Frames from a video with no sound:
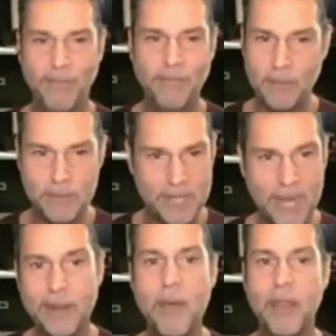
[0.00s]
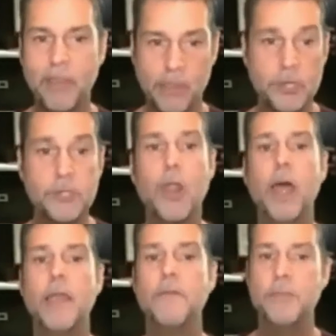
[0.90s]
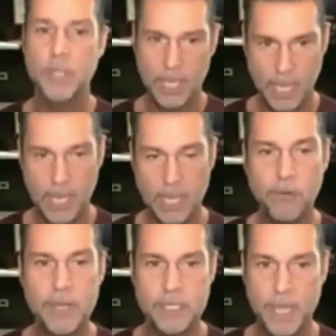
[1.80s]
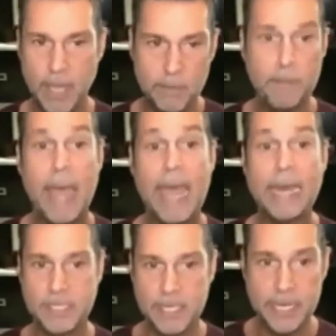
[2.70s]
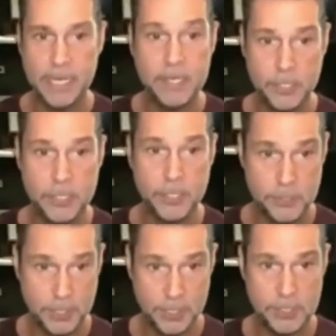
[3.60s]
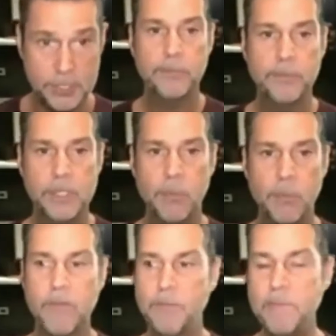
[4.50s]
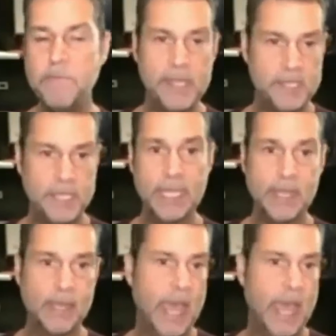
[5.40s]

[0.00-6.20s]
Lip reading: 50% in a month, that drives in retail and panics in institutions. So we've been missing